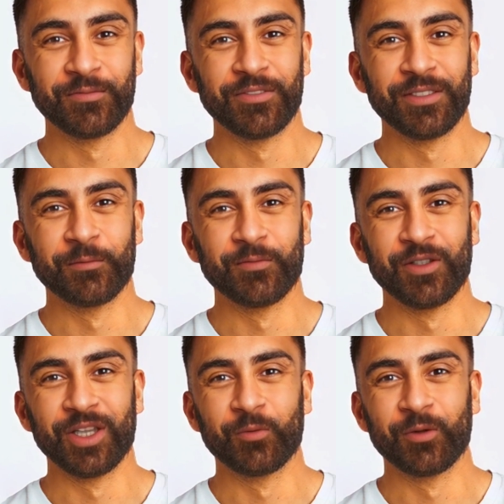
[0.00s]
Some of the
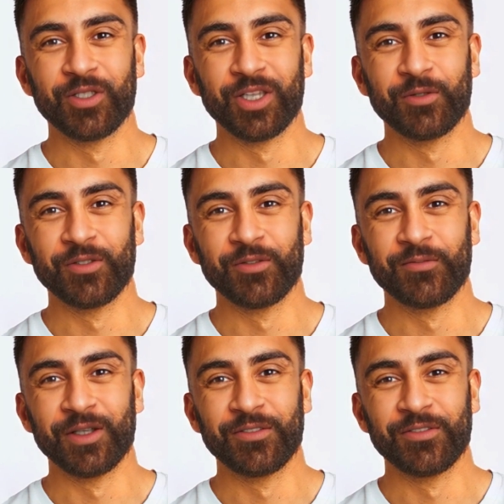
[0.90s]
key ratios and
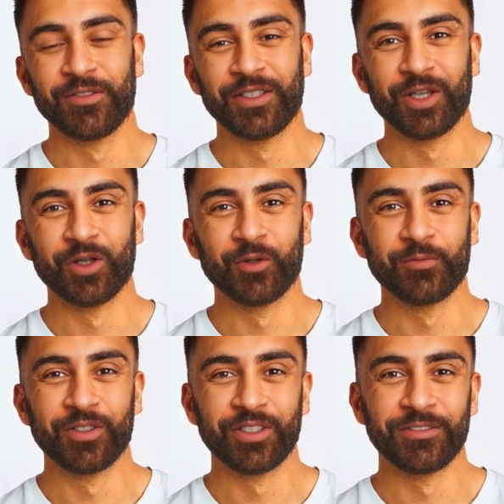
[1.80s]
factors that are
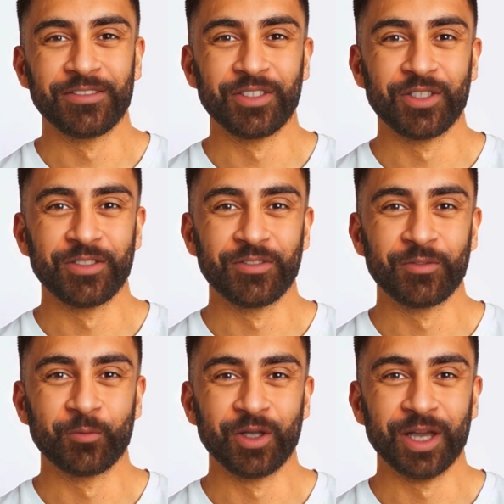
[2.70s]
often considered in the
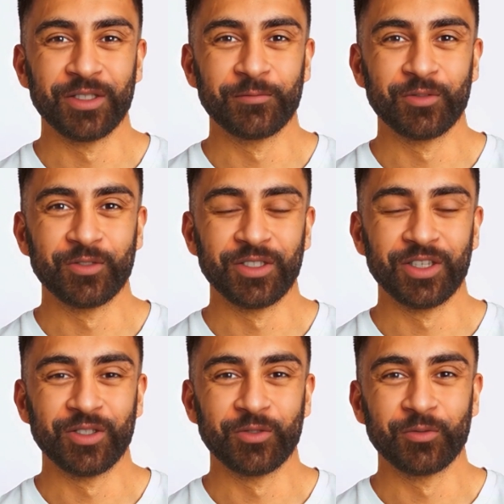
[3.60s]
Springate model
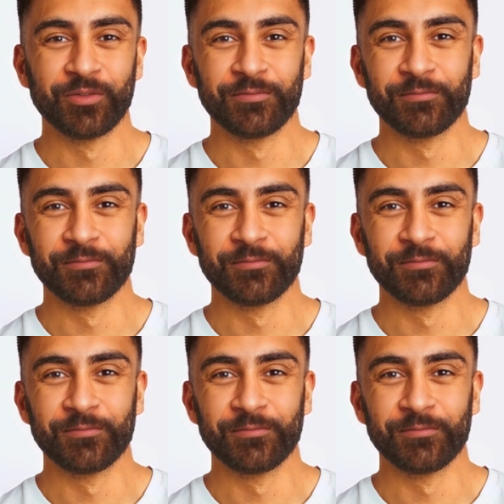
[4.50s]
include